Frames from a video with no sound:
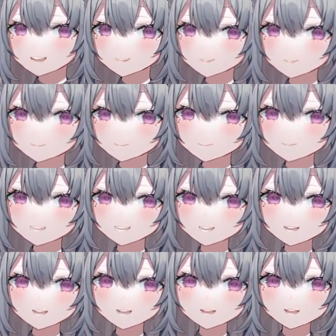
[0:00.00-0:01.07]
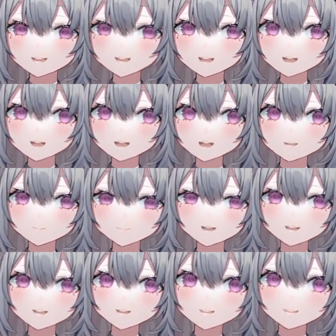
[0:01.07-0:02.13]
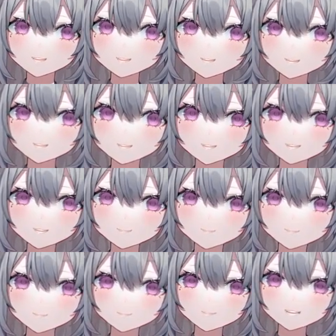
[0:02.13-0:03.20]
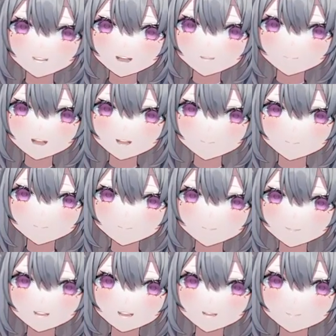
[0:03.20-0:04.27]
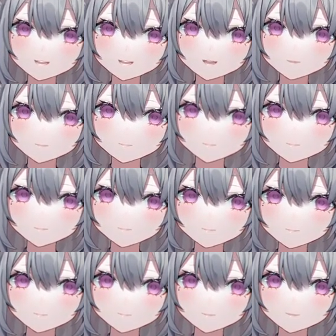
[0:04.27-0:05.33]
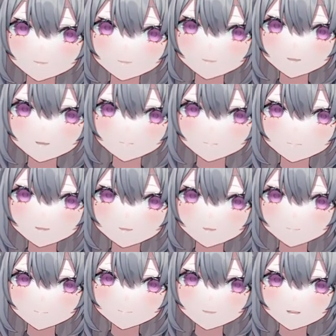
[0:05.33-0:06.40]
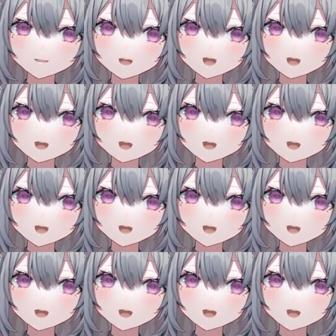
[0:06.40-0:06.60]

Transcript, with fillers: Bread potato. Oh my bread god. Tato. gaming at 4 a.m. again. Oh, nothing beats Sorry, the feel.